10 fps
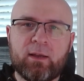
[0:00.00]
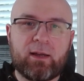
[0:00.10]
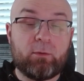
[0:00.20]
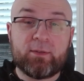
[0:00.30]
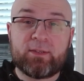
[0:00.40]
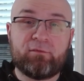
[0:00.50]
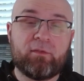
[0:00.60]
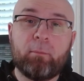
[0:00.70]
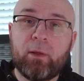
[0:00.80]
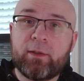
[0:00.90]
I wasn't
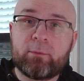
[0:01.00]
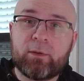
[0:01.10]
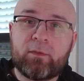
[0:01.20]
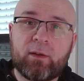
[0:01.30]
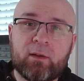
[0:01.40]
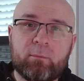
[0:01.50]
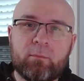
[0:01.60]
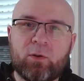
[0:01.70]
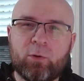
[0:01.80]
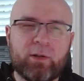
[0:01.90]
familiar with them
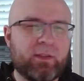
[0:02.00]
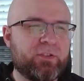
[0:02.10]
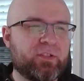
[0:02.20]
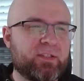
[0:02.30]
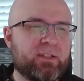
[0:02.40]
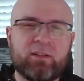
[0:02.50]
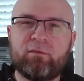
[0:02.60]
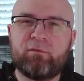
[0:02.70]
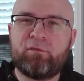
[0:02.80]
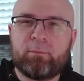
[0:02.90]
or they just
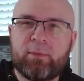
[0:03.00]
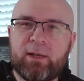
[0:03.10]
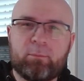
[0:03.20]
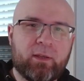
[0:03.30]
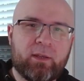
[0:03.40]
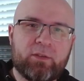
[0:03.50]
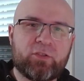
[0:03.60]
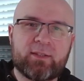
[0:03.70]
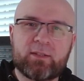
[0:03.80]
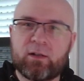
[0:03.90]
didn't fit my
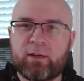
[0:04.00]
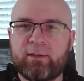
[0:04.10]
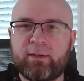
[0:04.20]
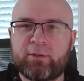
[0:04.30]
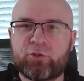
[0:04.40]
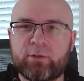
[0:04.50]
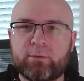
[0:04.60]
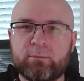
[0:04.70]
application's architecture.